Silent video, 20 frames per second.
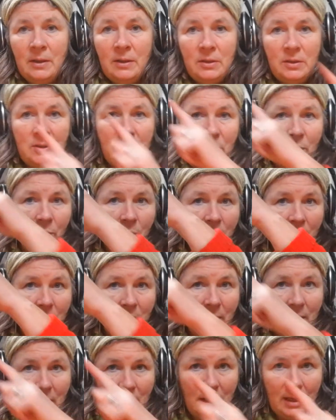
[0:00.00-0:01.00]
So
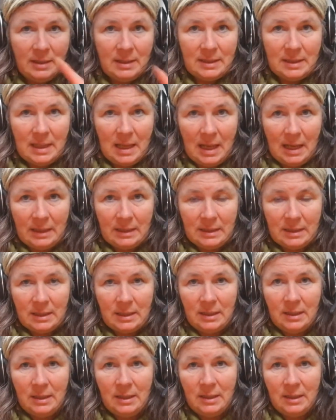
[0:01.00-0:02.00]

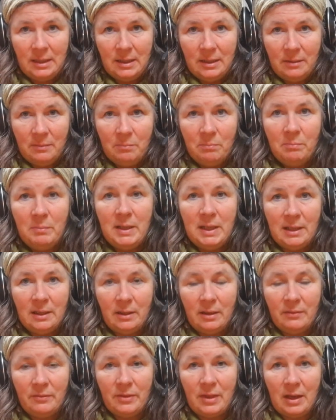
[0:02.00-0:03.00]
exact
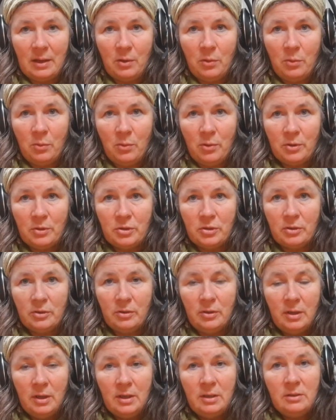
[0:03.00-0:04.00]
middle of that quarter